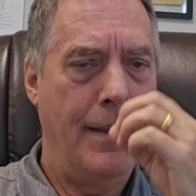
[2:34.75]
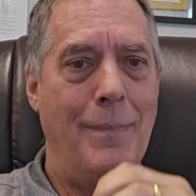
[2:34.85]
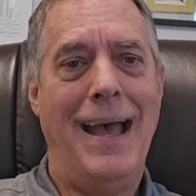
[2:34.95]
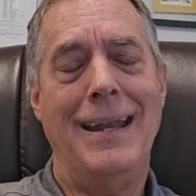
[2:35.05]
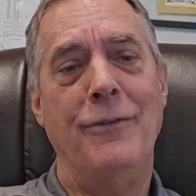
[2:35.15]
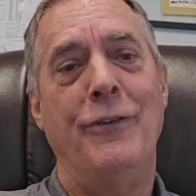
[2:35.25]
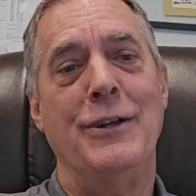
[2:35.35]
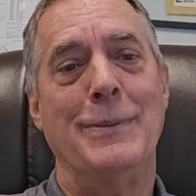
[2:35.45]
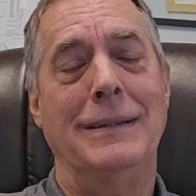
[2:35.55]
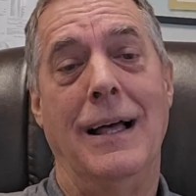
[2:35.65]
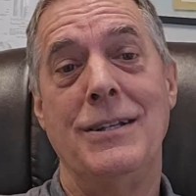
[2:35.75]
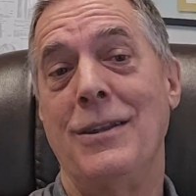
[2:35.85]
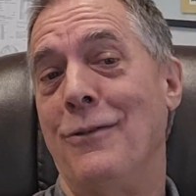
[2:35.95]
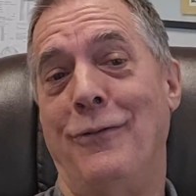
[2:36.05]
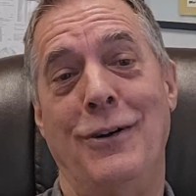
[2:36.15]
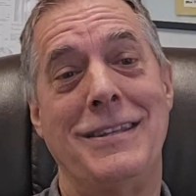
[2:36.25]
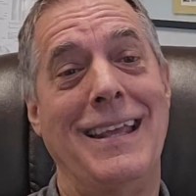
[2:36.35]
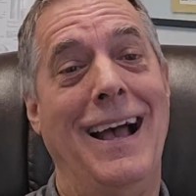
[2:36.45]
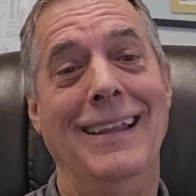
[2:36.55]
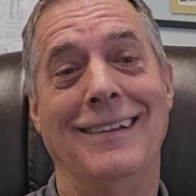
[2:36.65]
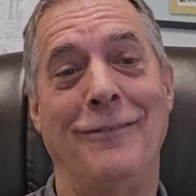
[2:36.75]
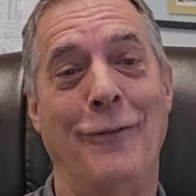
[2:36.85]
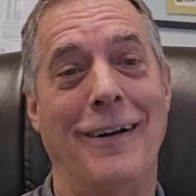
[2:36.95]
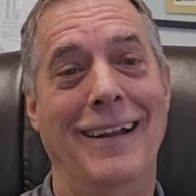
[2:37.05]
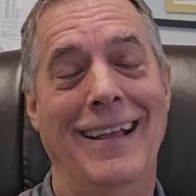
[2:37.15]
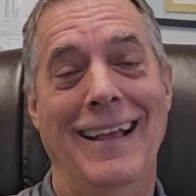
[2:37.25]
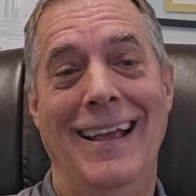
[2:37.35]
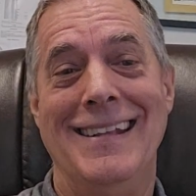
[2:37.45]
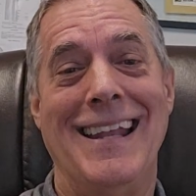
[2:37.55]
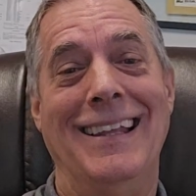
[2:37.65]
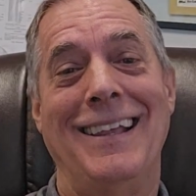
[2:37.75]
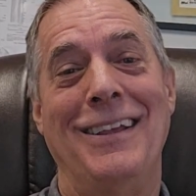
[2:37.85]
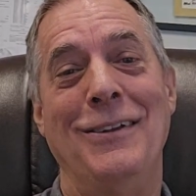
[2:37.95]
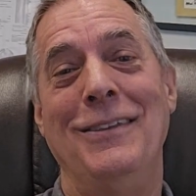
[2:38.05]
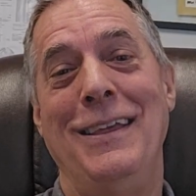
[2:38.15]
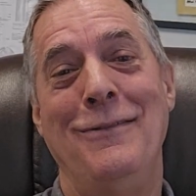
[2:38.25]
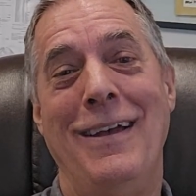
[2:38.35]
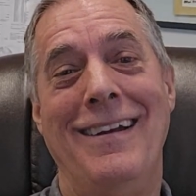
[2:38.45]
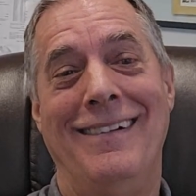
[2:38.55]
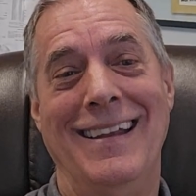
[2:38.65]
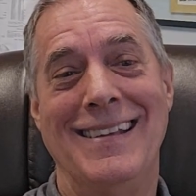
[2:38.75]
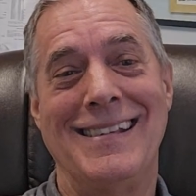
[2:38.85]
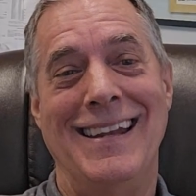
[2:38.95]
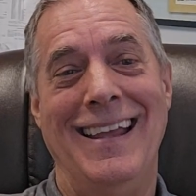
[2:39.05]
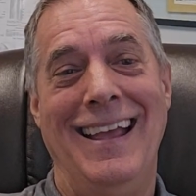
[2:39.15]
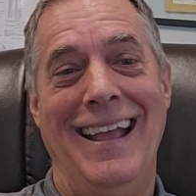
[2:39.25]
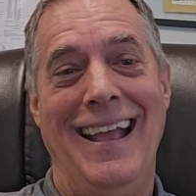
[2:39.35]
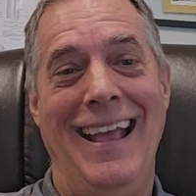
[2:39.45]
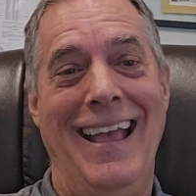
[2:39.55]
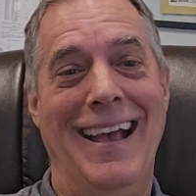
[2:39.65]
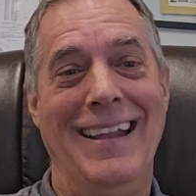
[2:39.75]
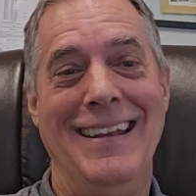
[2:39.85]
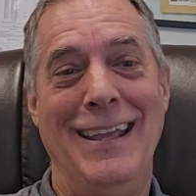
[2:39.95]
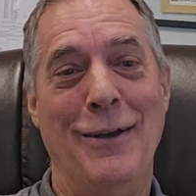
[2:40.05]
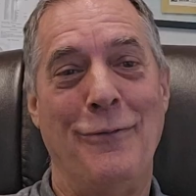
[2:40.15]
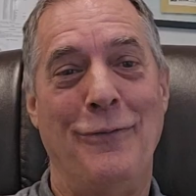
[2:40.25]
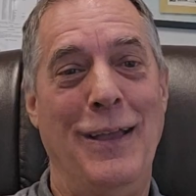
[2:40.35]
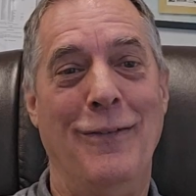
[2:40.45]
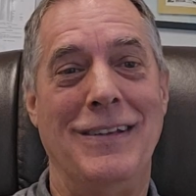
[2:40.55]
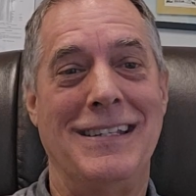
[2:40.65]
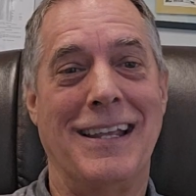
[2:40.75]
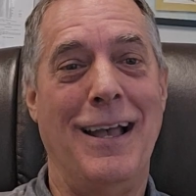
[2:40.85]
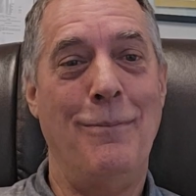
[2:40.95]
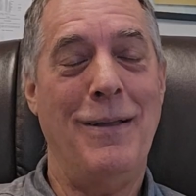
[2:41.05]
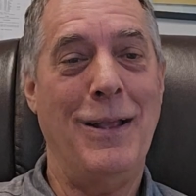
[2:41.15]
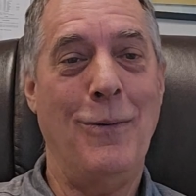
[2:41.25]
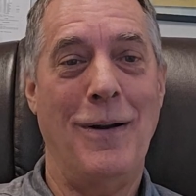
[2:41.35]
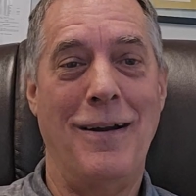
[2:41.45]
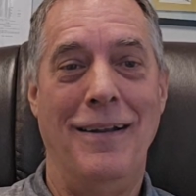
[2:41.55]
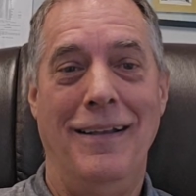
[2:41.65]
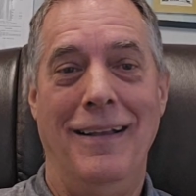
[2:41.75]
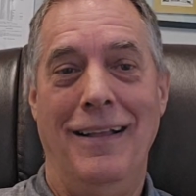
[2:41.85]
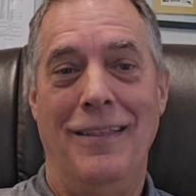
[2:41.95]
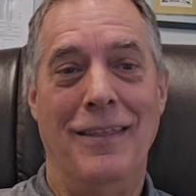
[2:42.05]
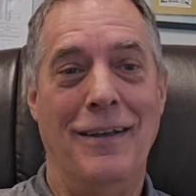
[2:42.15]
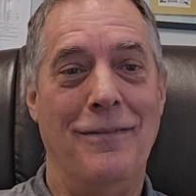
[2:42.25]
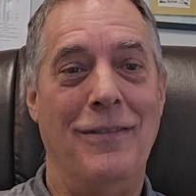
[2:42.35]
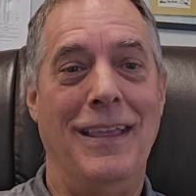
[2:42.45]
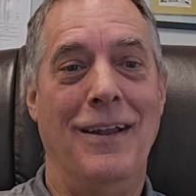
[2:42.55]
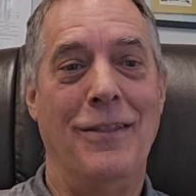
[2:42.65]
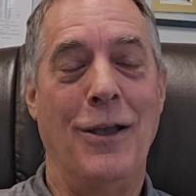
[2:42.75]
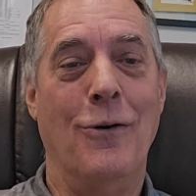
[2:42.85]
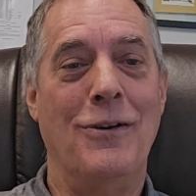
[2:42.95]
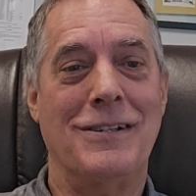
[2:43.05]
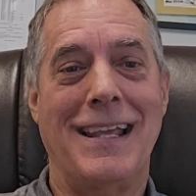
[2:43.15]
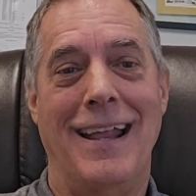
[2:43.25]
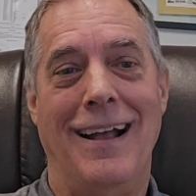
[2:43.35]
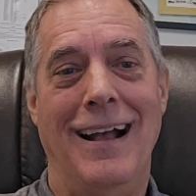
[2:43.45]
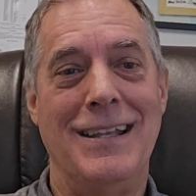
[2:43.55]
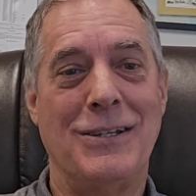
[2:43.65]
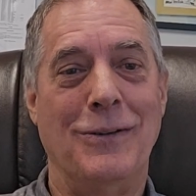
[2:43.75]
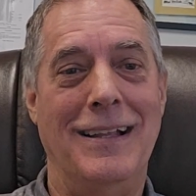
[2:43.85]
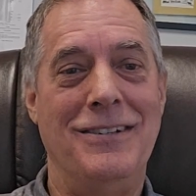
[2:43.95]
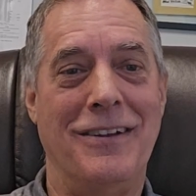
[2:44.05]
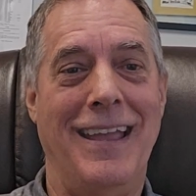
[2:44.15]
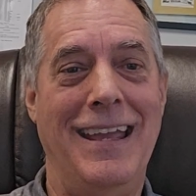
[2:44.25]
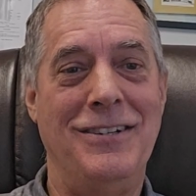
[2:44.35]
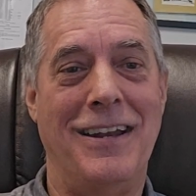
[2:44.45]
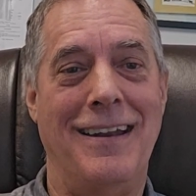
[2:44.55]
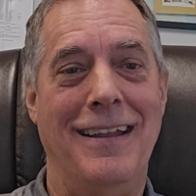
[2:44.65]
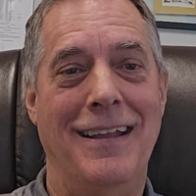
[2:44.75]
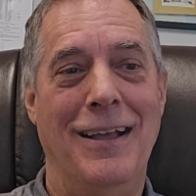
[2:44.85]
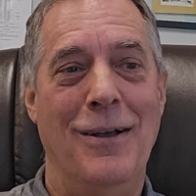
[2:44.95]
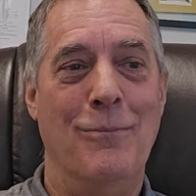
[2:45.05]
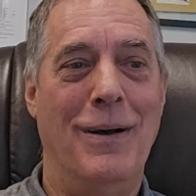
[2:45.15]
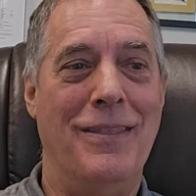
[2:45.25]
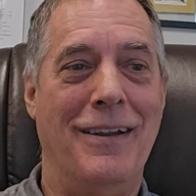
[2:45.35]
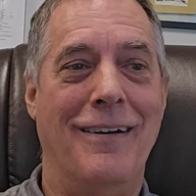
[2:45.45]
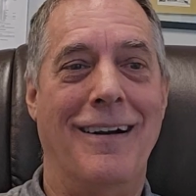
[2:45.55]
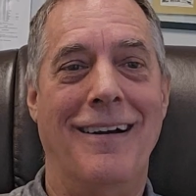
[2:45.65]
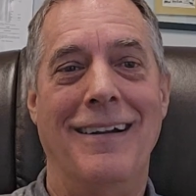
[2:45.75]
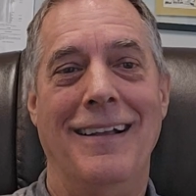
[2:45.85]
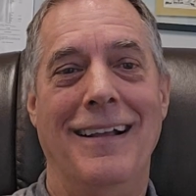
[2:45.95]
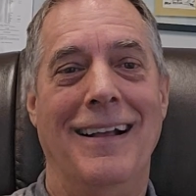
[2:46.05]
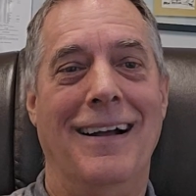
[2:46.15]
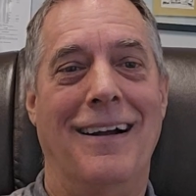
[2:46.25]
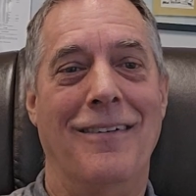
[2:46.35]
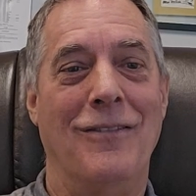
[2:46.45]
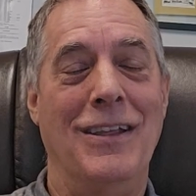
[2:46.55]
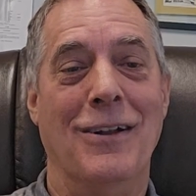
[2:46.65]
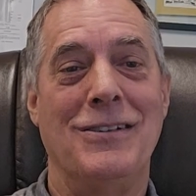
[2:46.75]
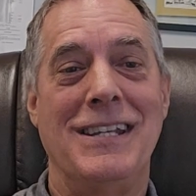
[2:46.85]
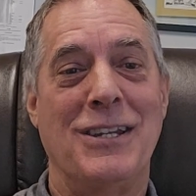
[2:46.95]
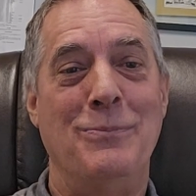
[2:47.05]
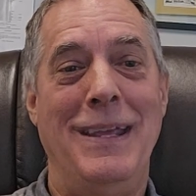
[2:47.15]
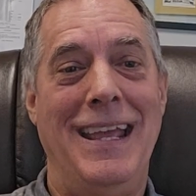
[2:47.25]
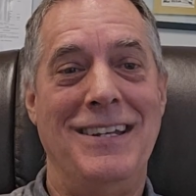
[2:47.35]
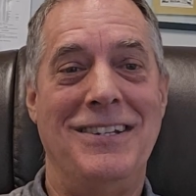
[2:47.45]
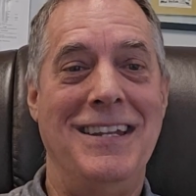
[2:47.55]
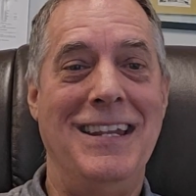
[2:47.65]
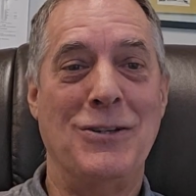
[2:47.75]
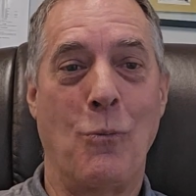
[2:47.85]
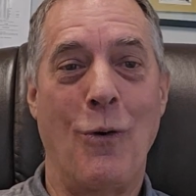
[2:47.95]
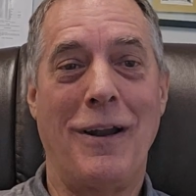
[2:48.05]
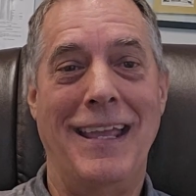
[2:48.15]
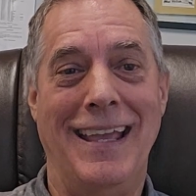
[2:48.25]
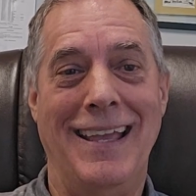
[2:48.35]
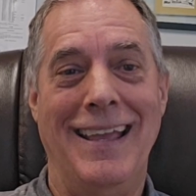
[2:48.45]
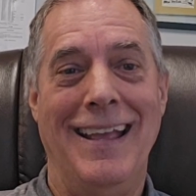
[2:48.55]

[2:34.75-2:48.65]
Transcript: patent infringement lawsuit, the first thing I look for is I look at who the inventor is, and if it's a company where the owner's got a high school education, but there are 6 PhDs working